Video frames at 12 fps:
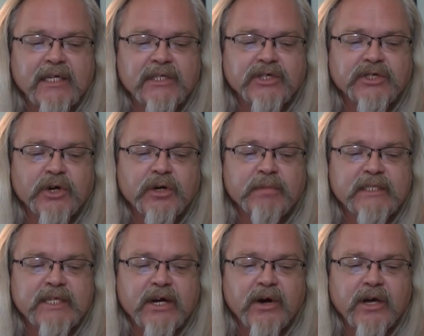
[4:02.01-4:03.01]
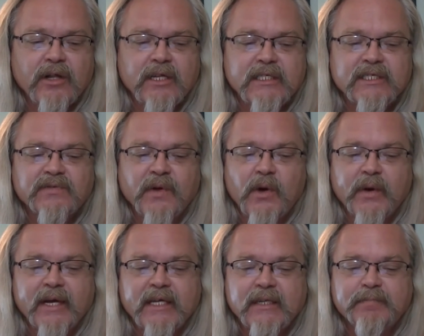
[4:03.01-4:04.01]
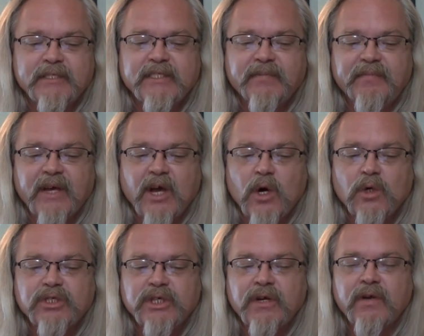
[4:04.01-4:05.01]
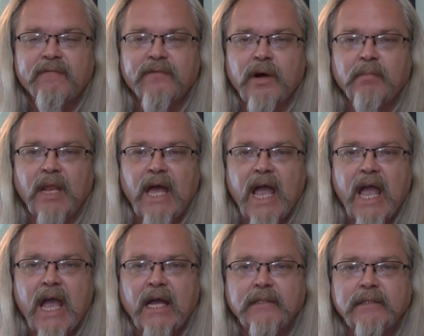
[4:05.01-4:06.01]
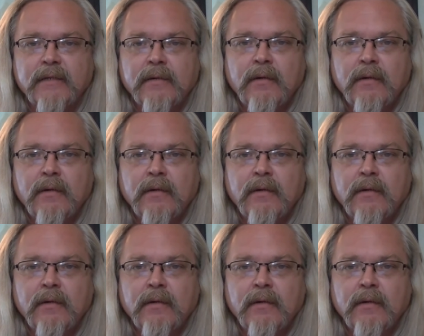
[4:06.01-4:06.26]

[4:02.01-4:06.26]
Concerned material is flowing into Pacific Ocean from land.